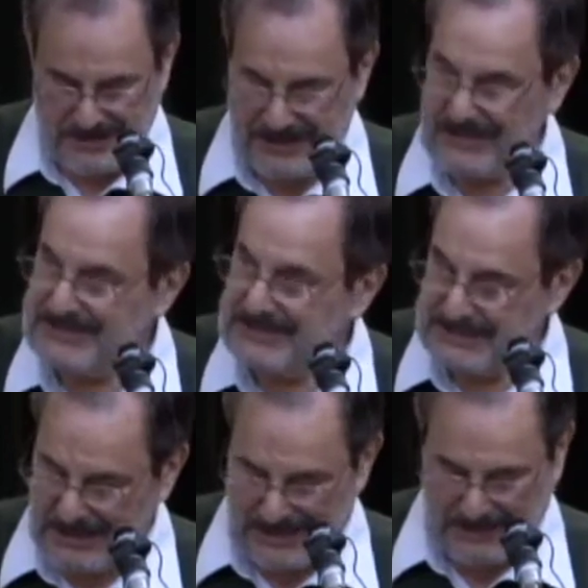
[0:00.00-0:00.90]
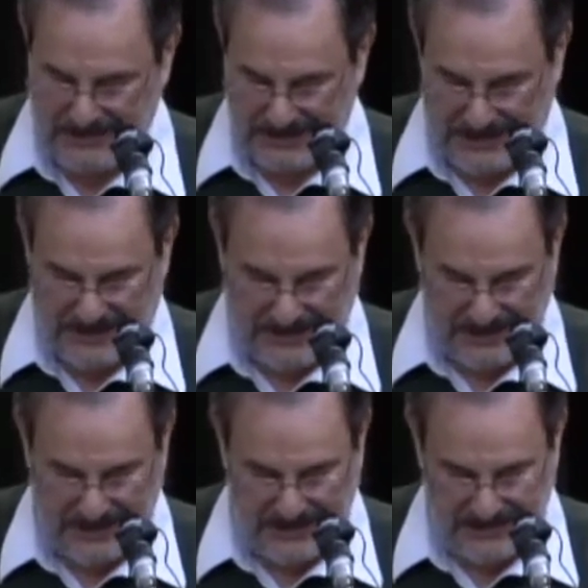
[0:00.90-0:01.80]
Because in times
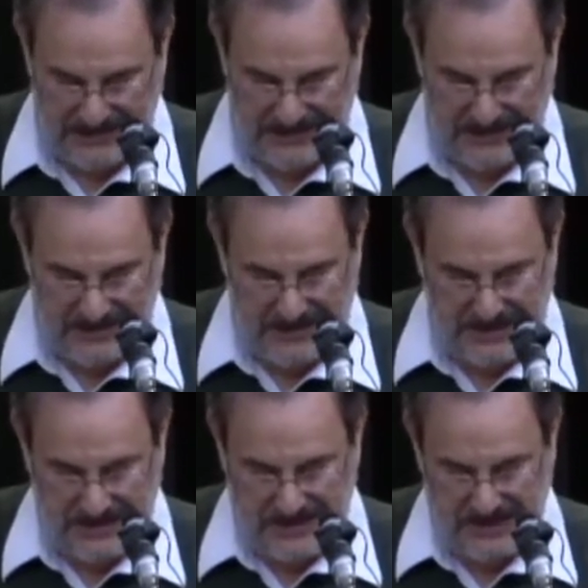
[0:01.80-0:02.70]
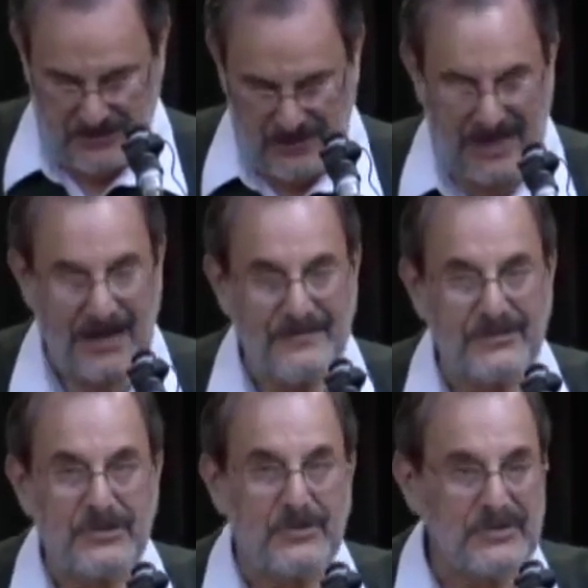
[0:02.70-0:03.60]
like these, to
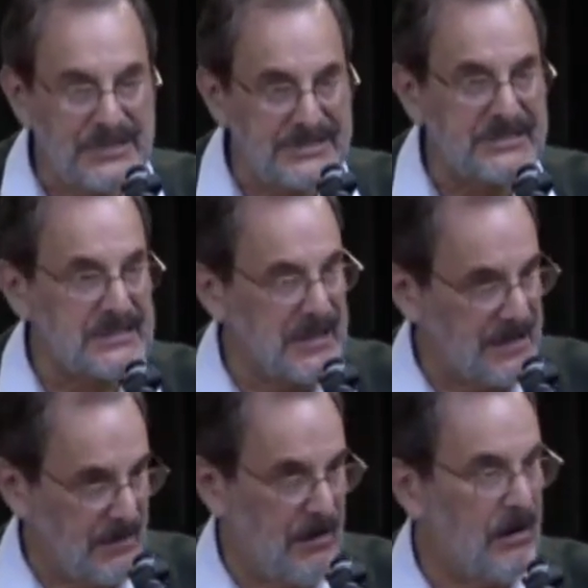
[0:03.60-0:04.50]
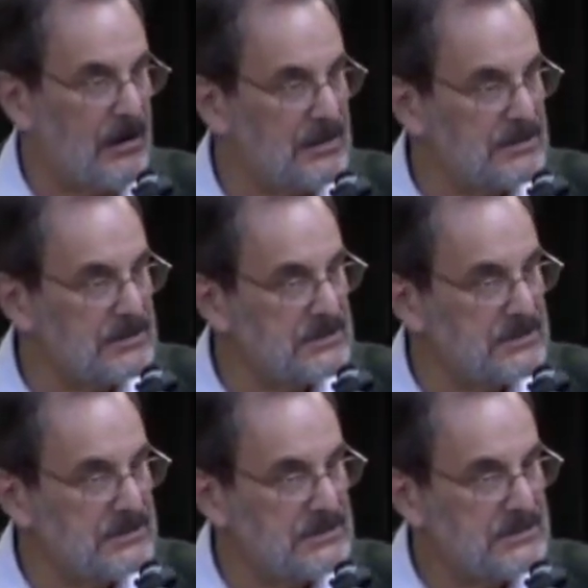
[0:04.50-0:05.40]
have you listen at all,
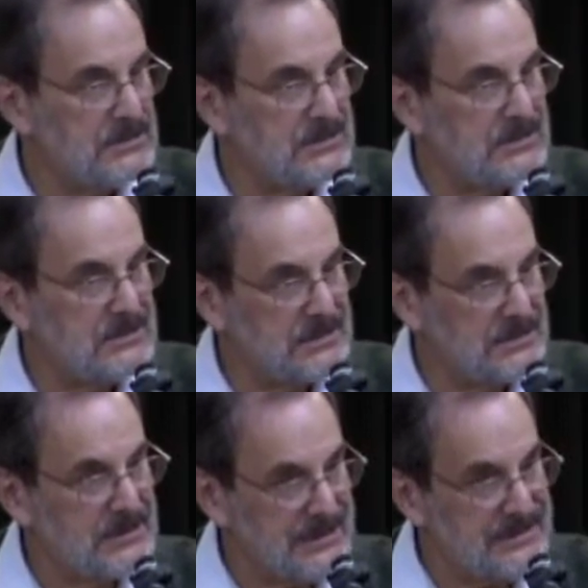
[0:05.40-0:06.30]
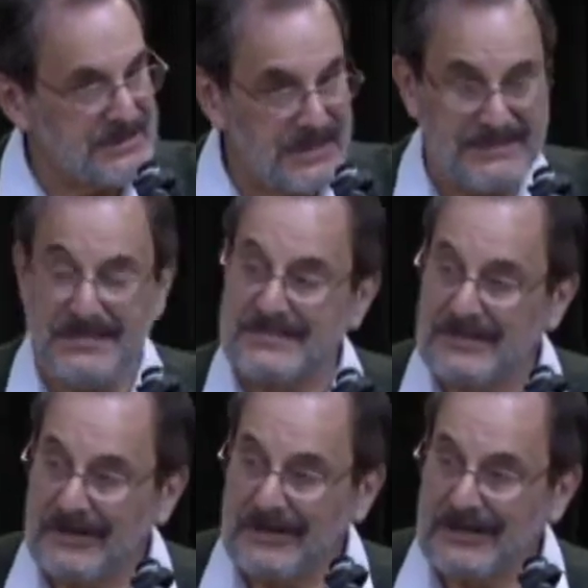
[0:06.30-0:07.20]
it is
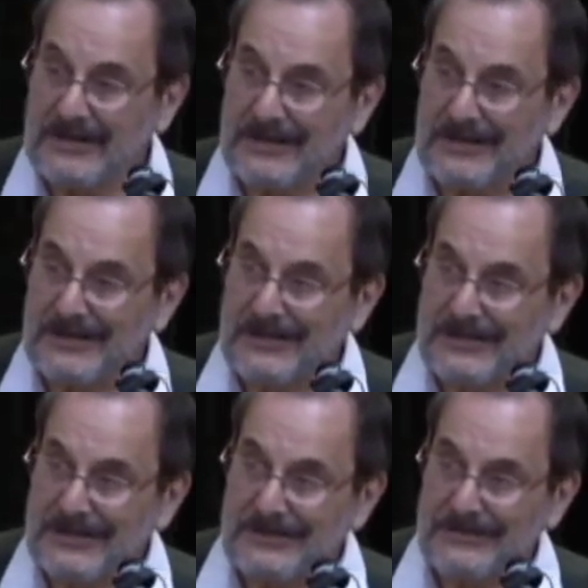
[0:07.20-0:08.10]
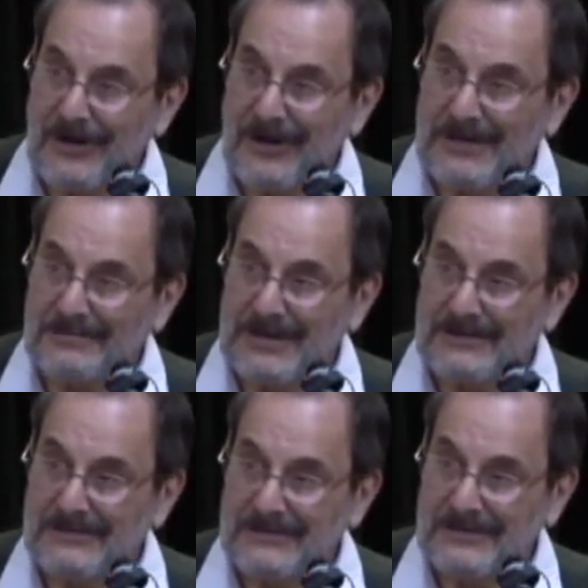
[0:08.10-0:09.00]
necessary to talk
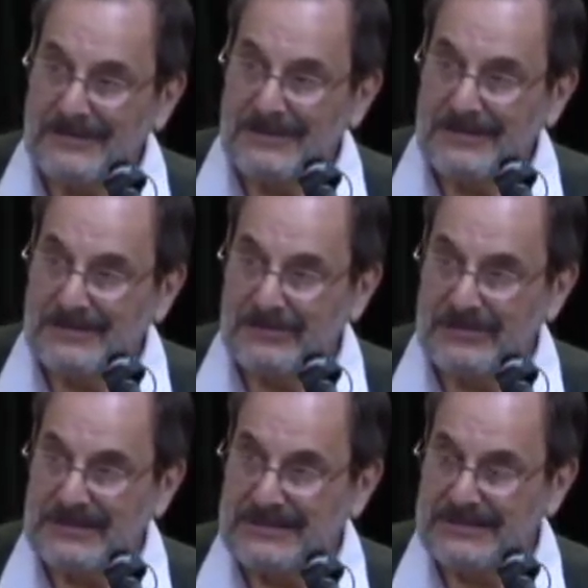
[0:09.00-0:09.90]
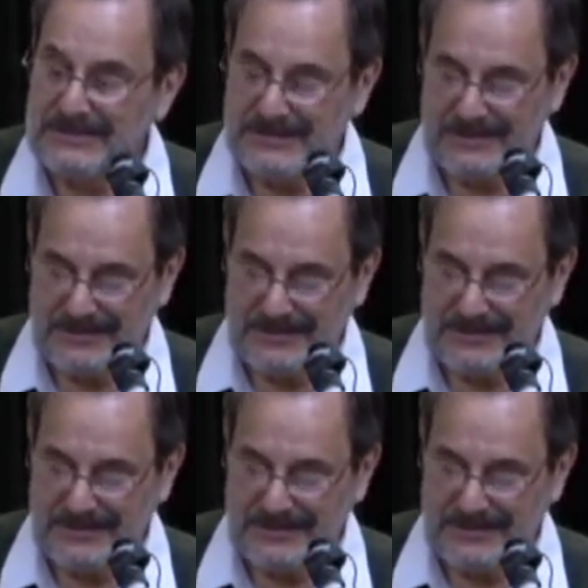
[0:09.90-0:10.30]
about trees.